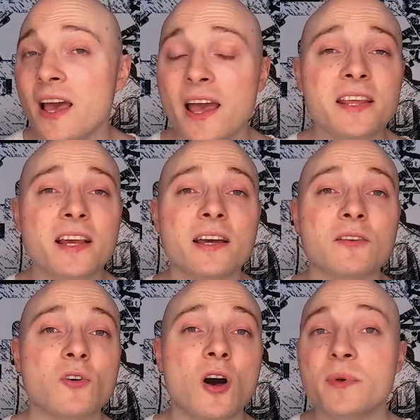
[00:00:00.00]
Any kind of
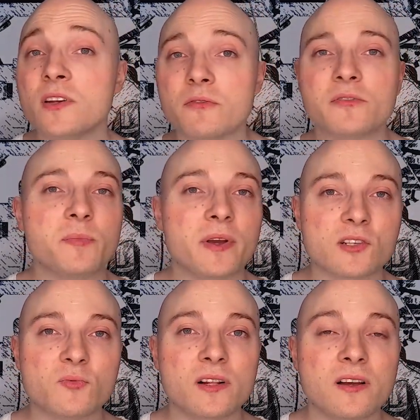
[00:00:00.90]
comment or feedback is
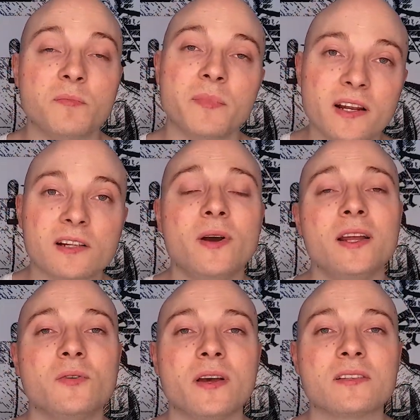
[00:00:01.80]
welcome and I'll try
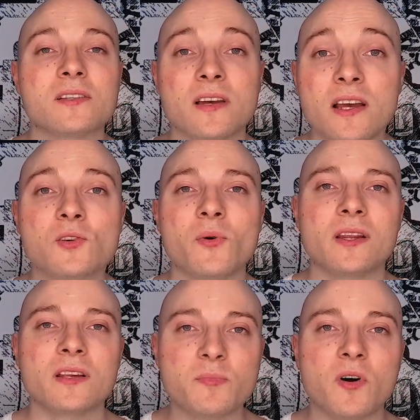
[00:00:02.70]
to answer as
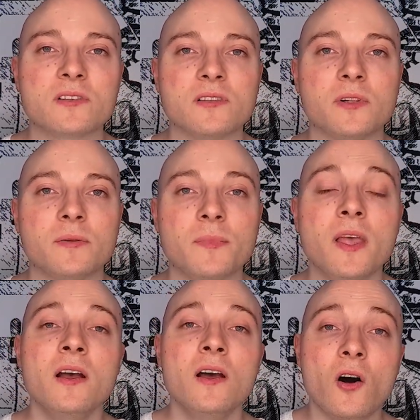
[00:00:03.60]
quickly as possible.
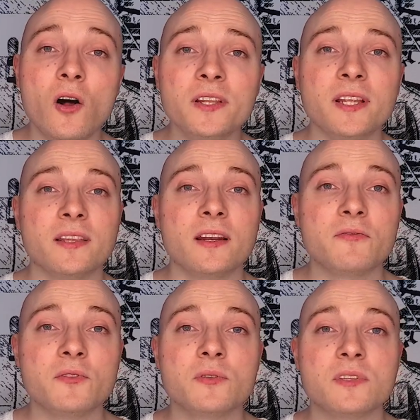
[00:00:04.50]
All the tech that
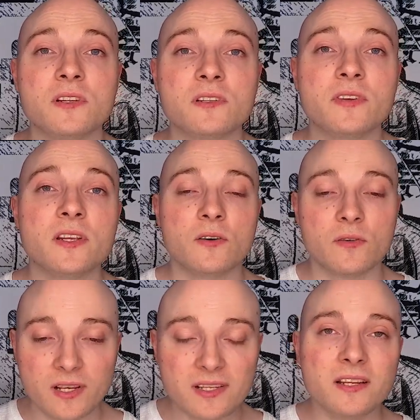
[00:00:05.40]
I've used in this
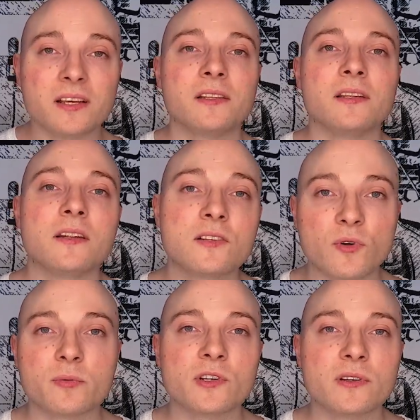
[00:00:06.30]
video is linked in the
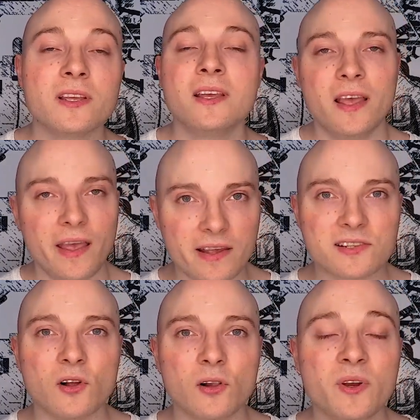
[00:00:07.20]
description. As
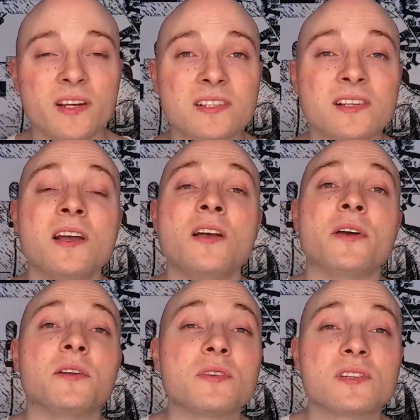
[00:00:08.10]
always,
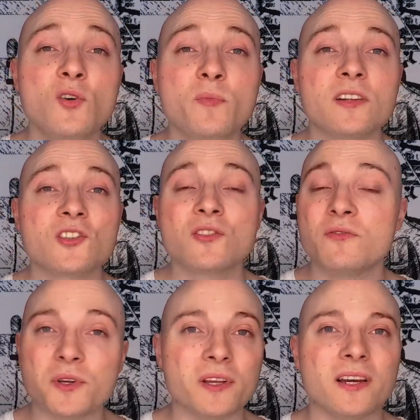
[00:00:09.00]
thank you so much
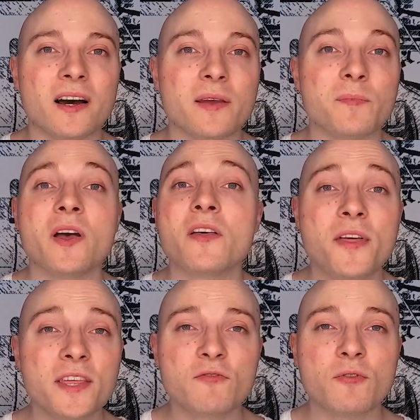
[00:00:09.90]
for your time,
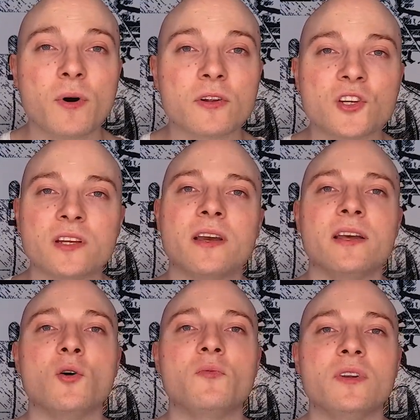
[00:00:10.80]
thank you for watching and
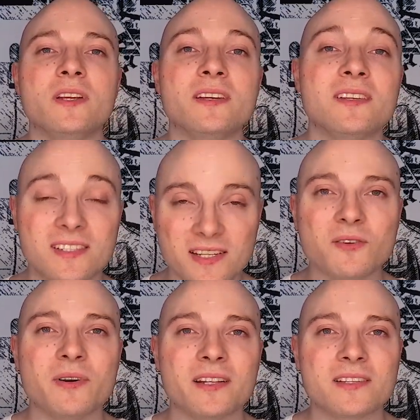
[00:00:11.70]
hopefully see
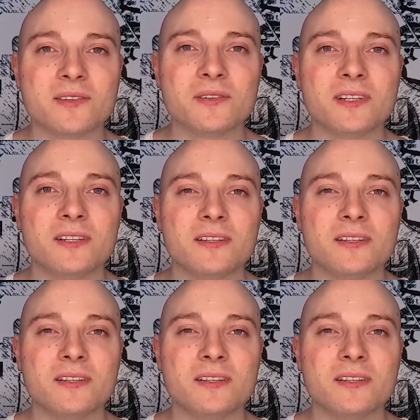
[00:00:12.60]
you again soon.